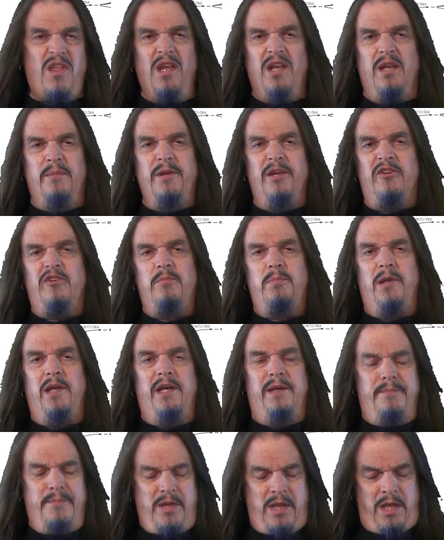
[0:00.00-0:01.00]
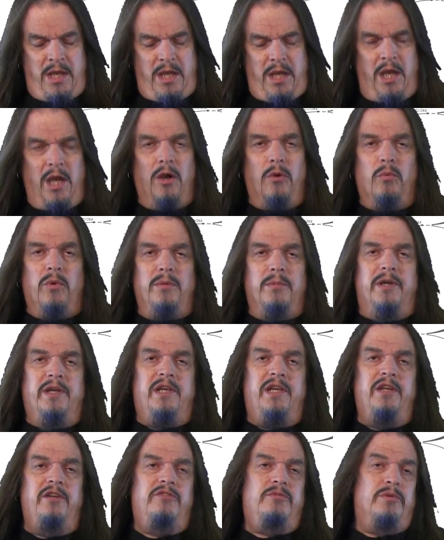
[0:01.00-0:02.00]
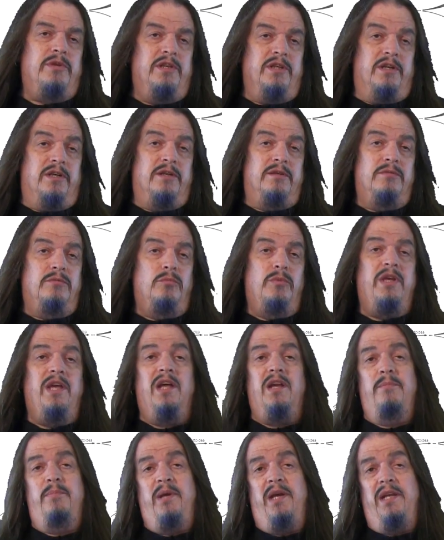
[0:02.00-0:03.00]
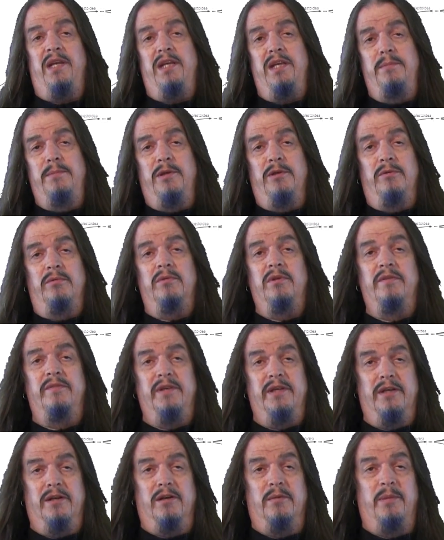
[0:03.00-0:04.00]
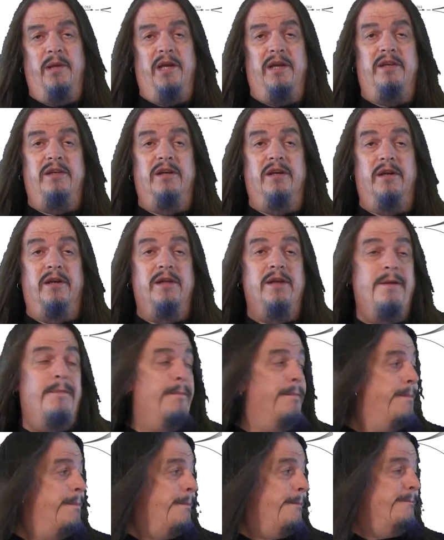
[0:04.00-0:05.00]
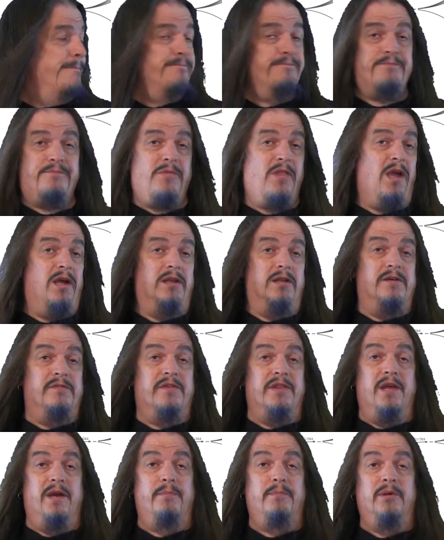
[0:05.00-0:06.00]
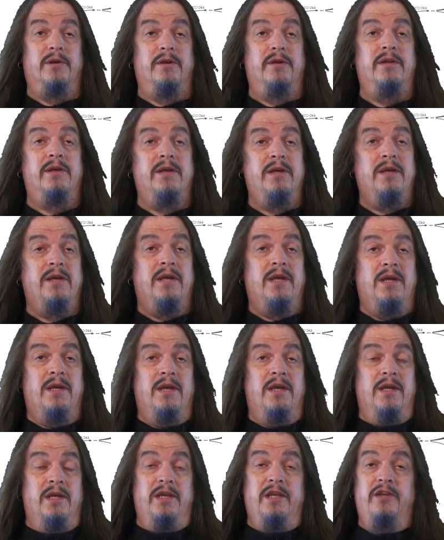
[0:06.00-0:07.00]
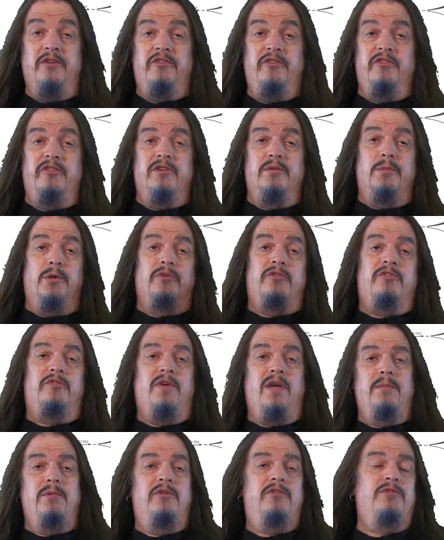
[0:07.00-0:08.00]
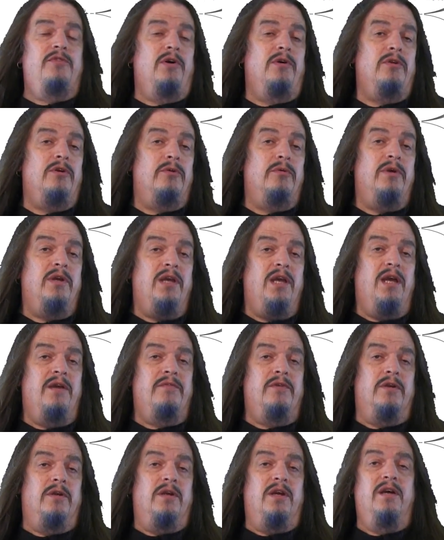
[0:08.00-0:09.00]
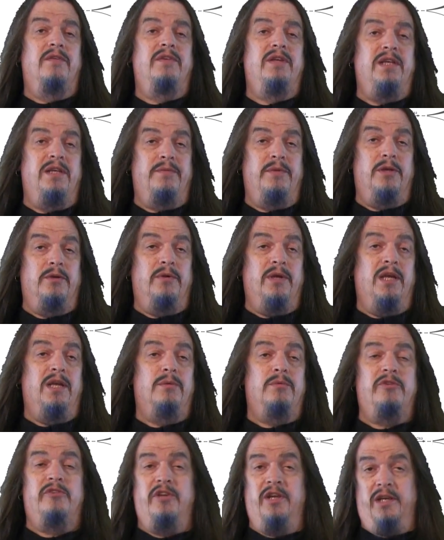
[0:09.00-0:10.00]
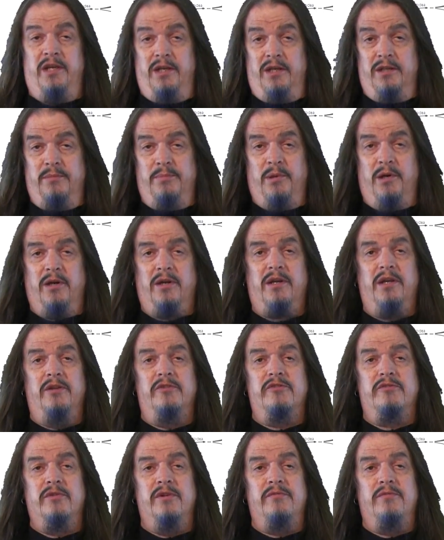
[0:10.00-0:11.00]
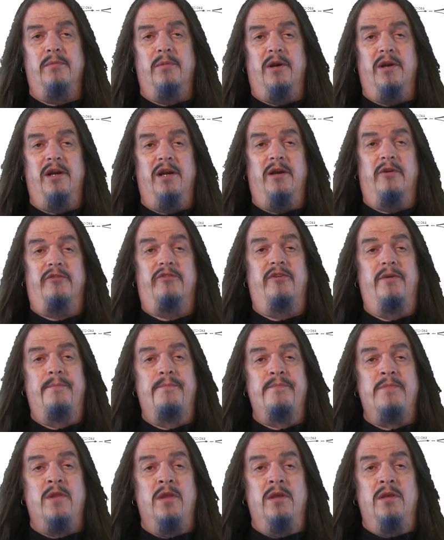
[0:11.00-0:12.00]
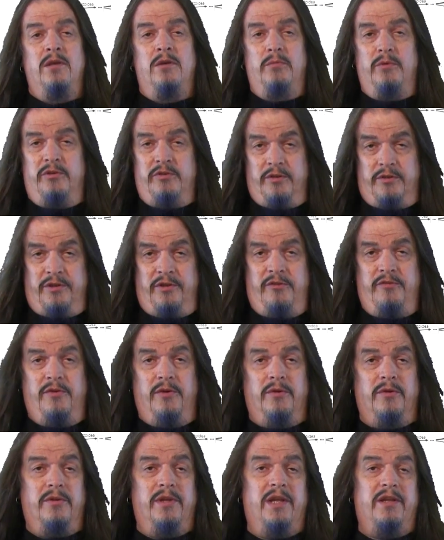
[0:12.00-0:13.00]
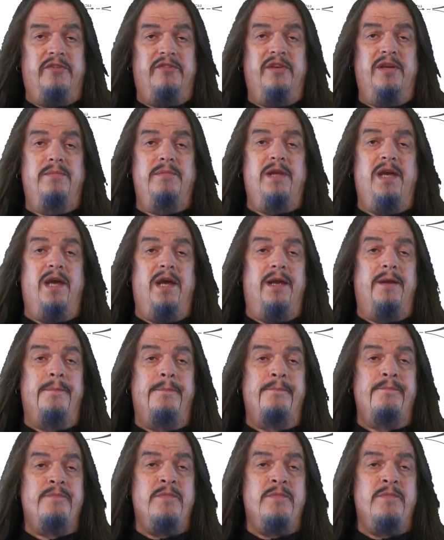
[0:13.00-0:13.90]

And let me explain. When my kids were young, we had a pet emu living in our backyard. I loved that bird. His is the most famous photo ever of an emu, and it was taken in the park down the street from our house. We took this photo that same day.